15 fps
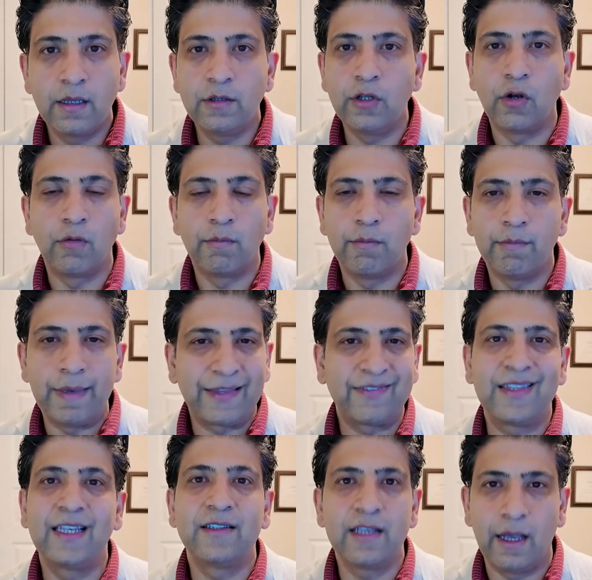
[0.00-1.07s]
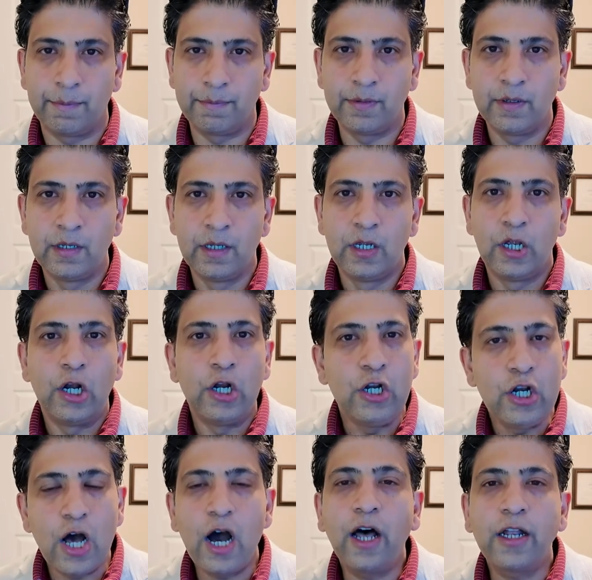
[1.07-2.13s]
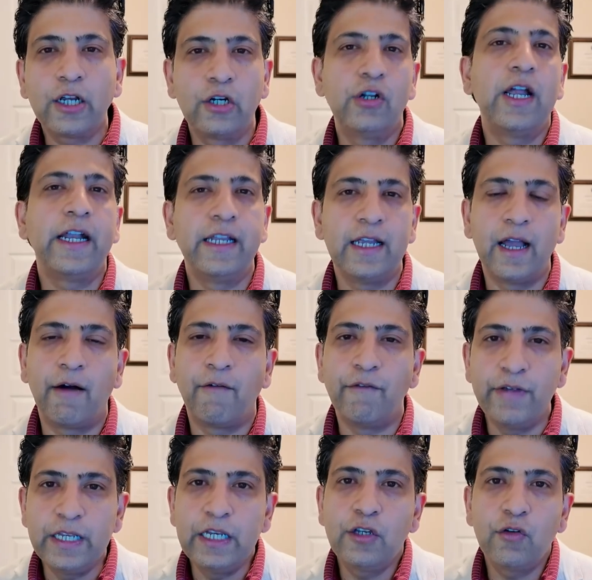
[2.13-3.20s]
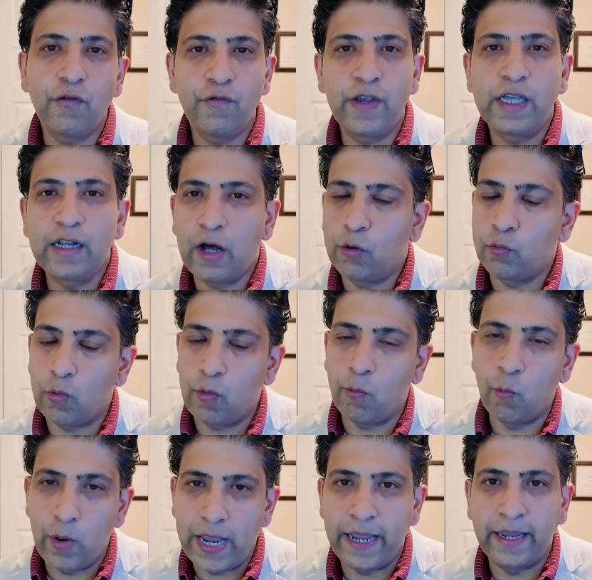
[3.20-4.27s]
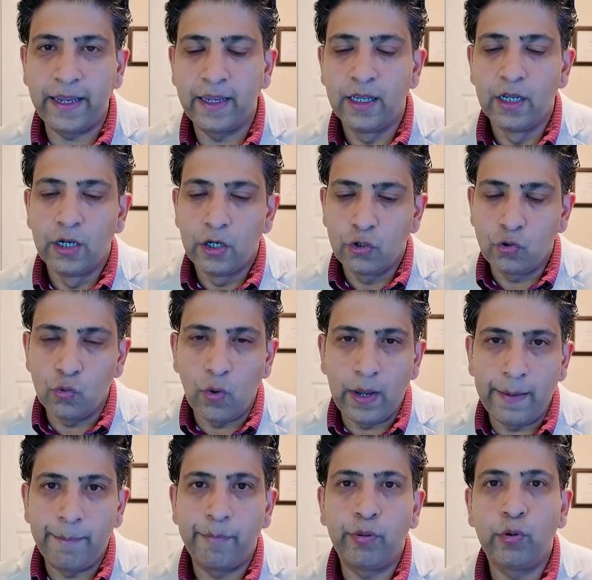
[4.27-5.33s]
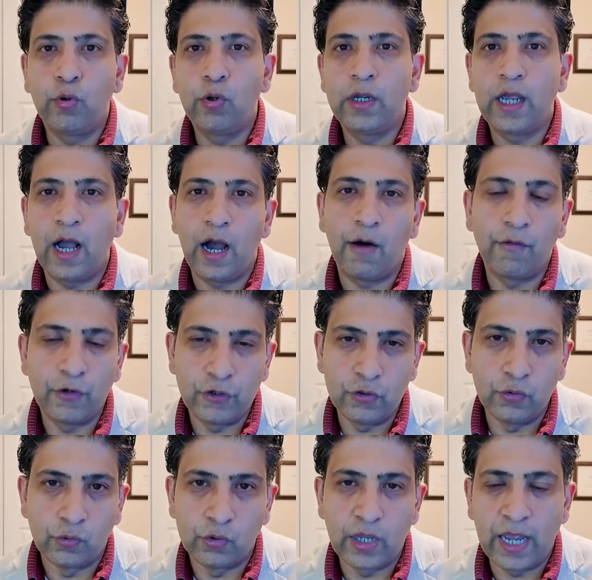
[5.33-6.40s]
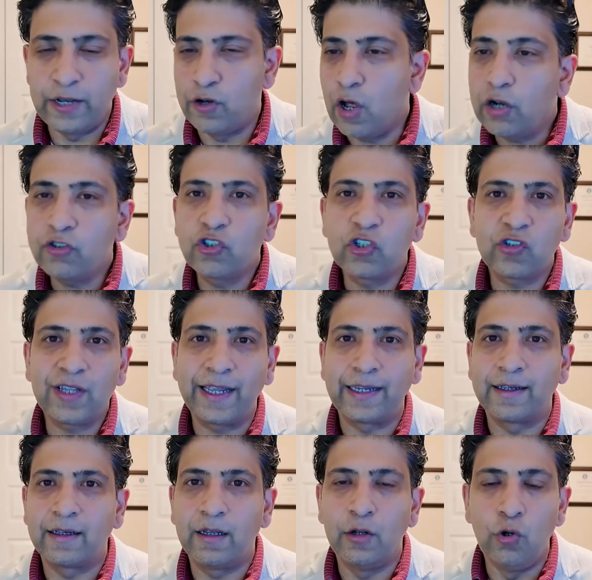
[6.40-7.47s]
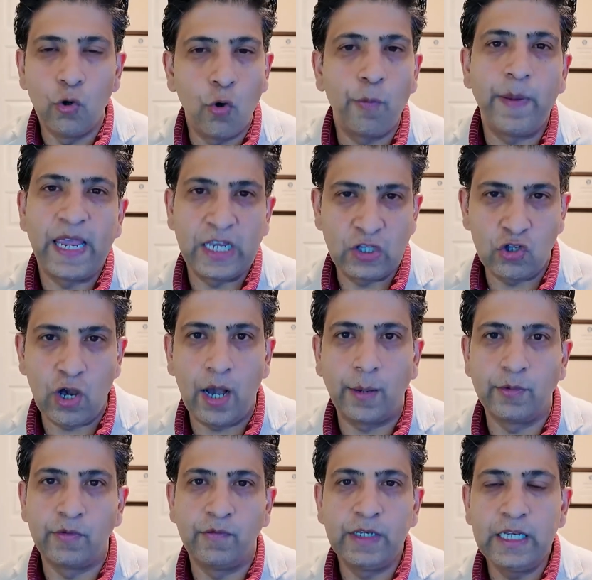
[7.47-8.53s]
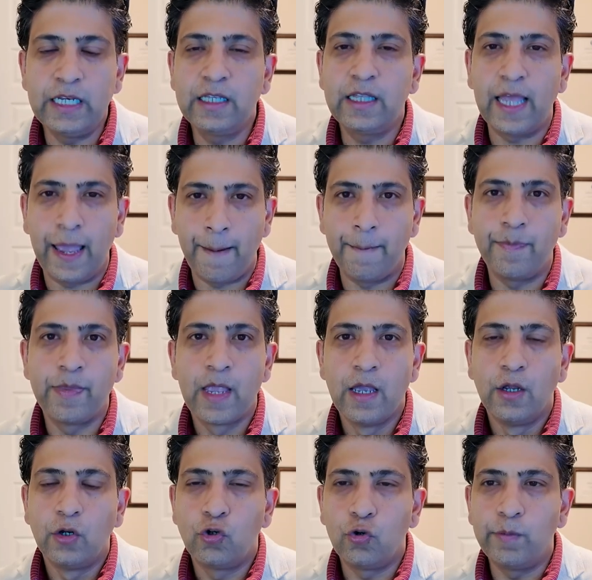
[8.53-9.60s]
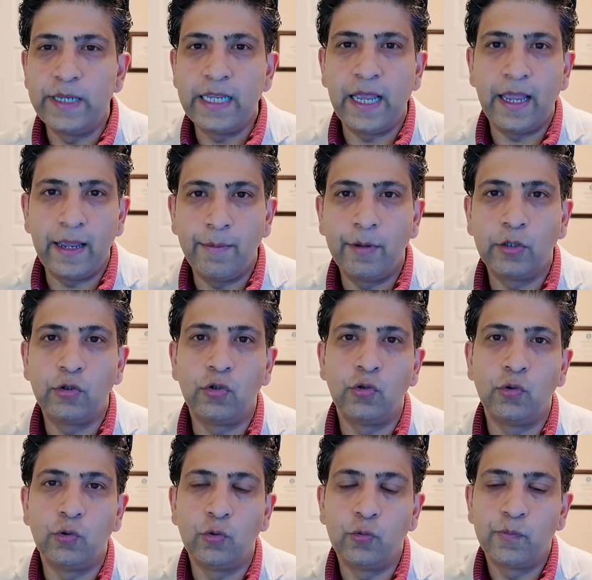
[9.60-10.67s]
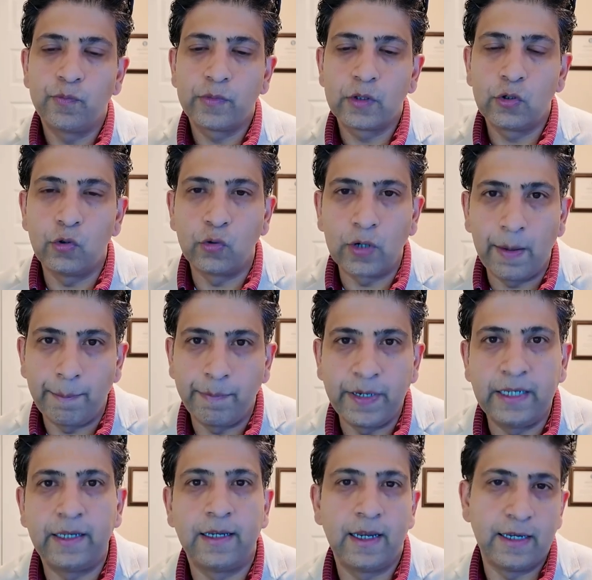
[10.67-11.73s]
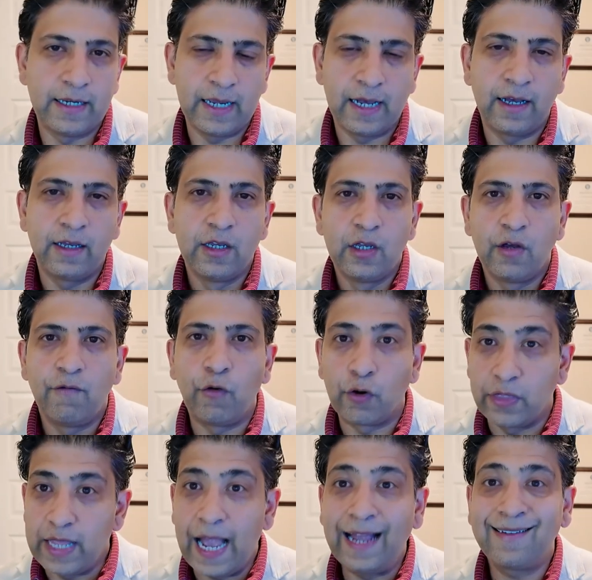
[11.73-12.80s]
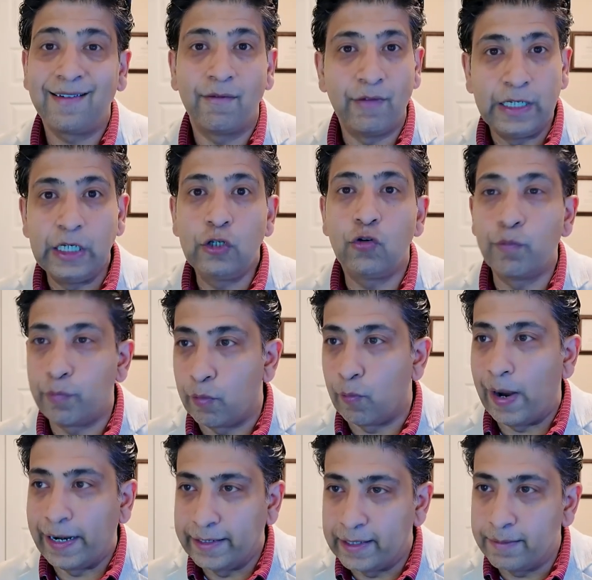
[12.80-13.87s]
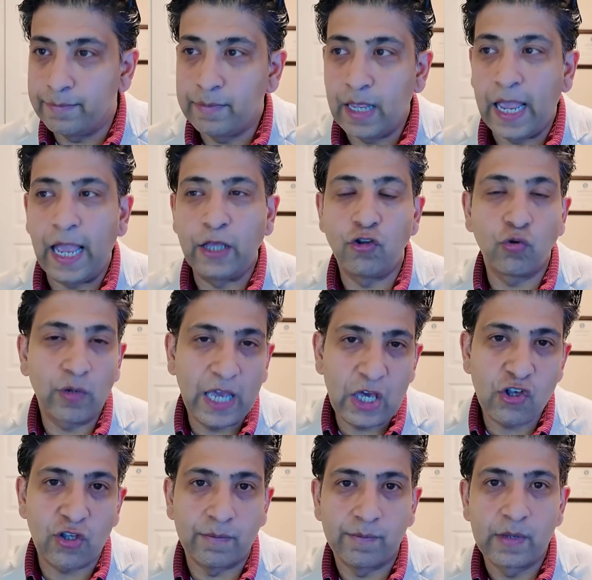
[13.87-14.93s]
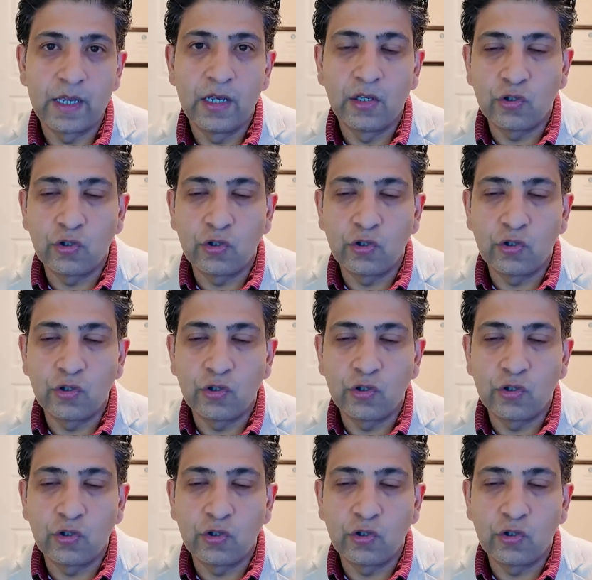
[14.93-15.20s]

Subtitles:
mess things up. Not a good idea. We need to figure out a way to employ our youth, and not just like low paying jobs. We need them to be able to compete in India. For that, we need to provide them education.